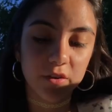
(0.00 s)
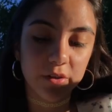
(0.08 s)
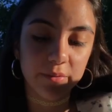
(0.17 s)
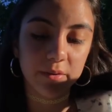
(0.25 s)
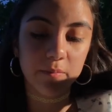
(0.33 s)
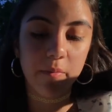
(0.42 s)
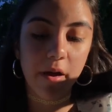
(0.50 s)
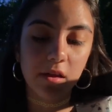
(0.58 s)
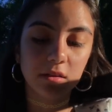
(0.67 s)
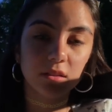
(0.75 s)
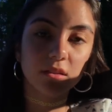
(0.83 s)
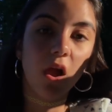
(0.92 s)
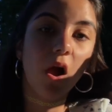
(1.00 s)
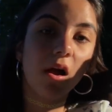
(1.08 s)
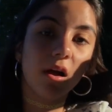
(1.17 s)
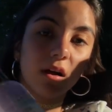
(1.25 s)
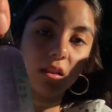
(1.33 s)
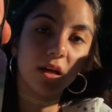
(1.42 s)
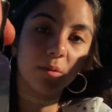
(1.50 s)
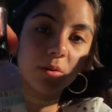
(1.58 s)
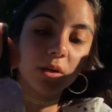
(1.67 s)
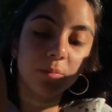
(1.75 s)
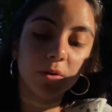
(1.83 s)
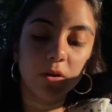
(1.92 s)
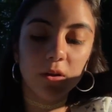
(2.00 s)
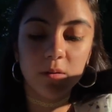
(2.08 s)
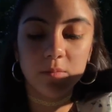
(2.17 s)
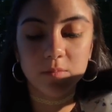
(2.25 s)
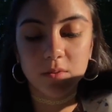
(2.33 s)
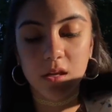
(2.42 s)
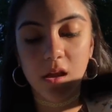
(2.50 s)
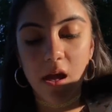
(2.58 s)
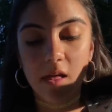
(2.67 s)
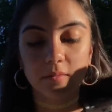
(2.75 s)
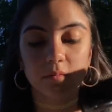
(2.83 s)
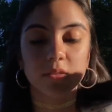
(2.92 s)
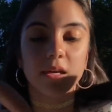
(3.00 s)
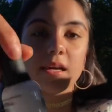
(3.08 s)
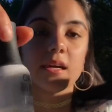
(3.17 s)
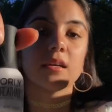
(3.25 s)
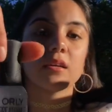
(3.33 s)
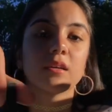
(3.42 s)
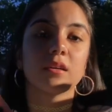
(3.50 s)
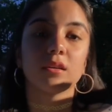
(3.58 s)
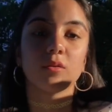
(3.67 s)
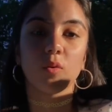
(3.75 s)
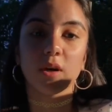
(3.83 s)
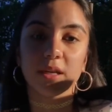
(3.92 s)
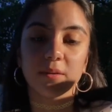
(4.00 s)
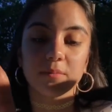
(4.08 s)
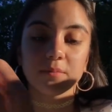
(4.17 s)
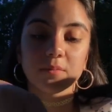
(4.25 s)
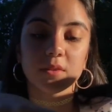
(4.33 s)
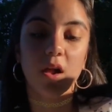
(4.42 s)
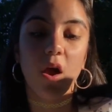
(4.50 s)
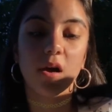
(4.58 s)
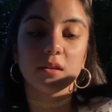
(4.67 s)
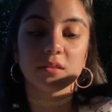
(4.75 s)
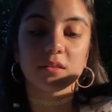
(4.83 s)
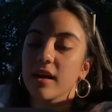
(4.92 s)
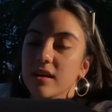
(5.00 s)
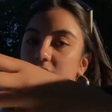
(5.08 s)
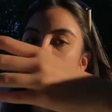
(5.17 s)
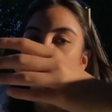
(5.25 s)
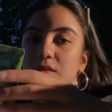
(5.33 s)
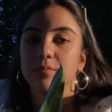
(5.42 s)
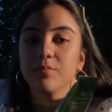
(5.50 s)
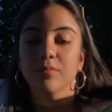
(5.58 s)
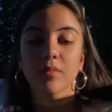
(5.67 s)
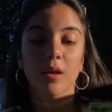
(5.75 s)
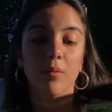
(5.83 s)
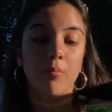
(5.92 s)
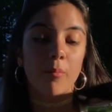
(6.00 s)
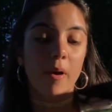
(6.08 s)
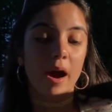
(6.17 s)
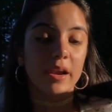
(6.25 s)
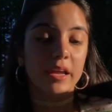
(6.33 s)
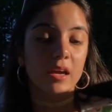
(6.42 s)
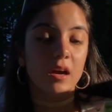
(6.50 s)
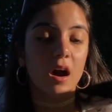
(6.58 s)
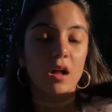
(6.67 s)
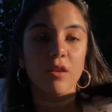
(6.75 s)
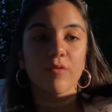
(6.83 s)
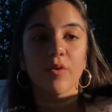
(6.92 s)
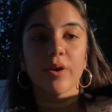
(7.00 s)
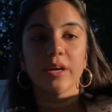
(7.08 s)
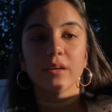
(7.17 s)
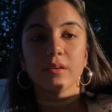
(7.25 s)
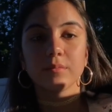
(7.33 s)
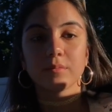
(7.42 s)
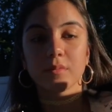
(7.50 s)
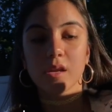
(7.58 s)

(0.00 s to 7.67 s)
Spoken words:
you know what I mean? A light purple and white. I got some body olive oil,